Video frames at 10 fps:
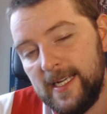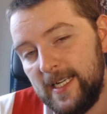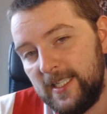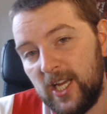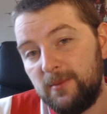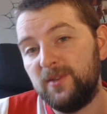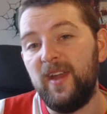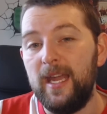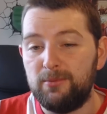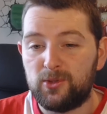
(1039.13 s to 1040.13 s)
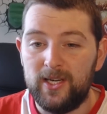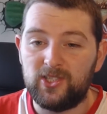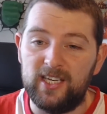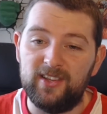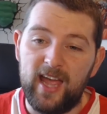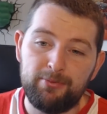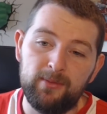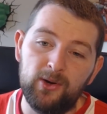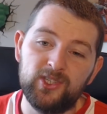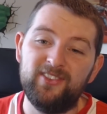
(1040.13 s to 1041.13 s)
In terms of Ipswich, in their
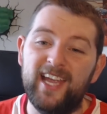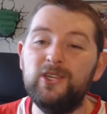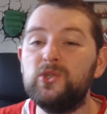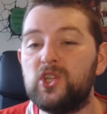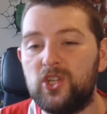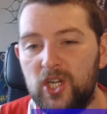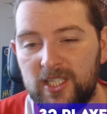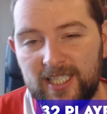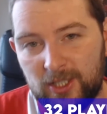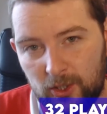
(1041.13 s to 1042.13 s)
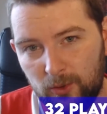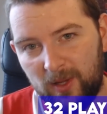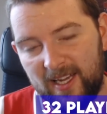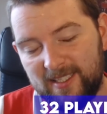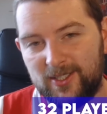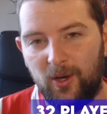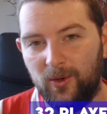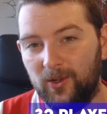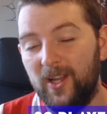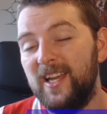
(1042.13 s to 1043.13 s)
promotion, they used 32 players in
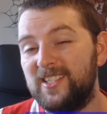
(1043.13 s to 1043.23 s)
total,